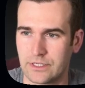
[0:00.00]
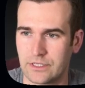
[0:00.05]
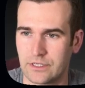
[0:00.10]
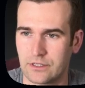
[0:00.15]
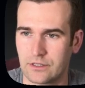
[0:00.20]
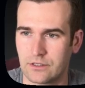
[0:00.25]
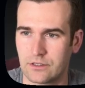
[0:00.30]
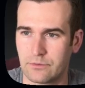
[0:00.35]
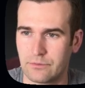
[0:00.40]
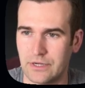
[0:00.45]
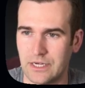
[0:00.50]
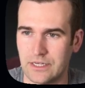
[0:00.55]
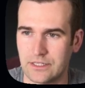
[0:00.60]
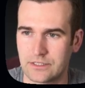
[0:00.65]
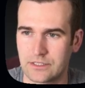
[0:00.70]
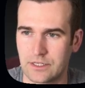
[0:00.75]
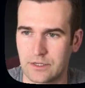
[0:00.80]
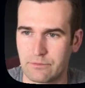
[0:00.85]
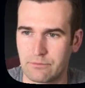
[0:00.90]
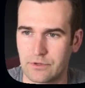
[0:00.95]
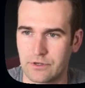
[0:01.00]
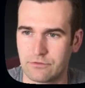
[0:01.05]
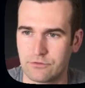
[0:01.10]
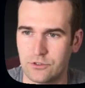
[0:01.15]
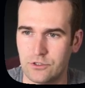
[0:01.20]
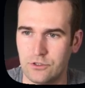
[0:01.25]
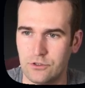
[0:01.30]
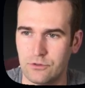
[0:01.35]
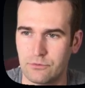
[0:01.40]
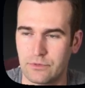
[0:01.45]
we get the path name of
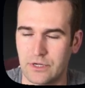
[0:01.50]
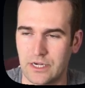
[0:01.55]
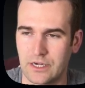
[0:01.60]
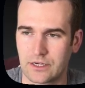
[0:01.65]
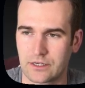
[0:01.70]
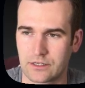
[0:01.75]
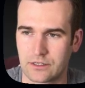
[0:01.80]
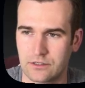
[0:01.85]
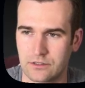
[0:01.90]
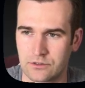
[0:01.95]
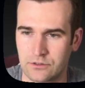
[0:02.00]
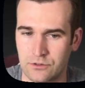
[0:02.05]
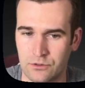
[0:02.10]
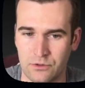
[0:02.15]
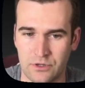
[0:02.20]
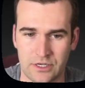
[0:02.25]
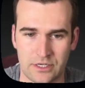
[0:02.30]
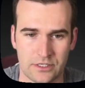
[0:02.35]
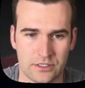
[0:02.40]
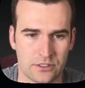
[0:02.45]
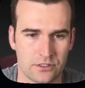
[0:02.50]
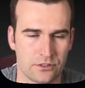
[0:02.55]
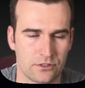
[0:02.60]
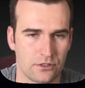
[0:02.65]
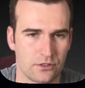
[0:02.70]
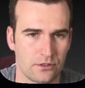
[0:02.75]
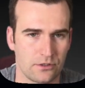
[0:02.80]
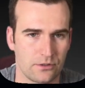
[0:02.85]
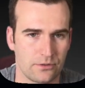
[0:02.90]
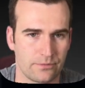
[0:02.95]
2 back twice.
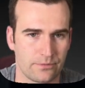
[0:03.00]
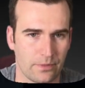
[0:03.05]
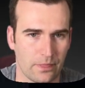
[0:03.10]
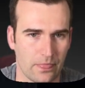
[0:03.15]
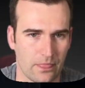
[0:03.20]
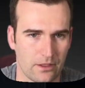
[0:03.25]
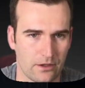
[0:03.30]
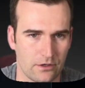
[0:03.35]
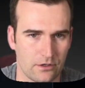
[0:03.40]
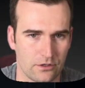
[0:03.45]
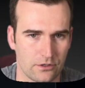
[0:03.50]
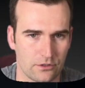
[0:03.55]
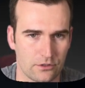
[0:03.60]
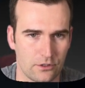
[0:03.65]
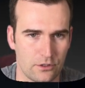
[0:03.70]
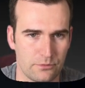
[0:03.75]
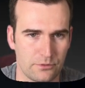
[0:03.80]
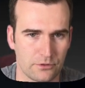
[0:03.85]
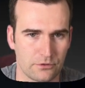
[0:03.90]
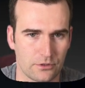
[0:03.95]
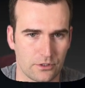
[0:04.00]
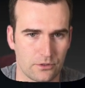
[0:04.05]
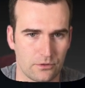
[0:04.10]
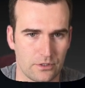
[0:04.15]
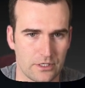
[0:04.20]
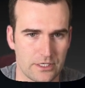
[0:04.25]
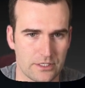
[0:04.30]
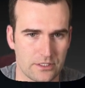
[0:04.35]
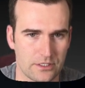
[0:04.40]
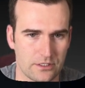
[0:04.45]
So our global
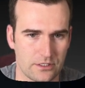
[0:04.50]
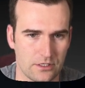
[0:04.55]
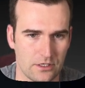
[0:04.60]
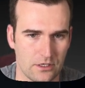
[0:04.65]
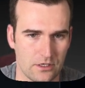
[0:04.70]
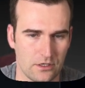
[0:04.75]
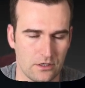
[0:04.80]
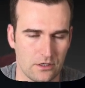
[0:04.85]
request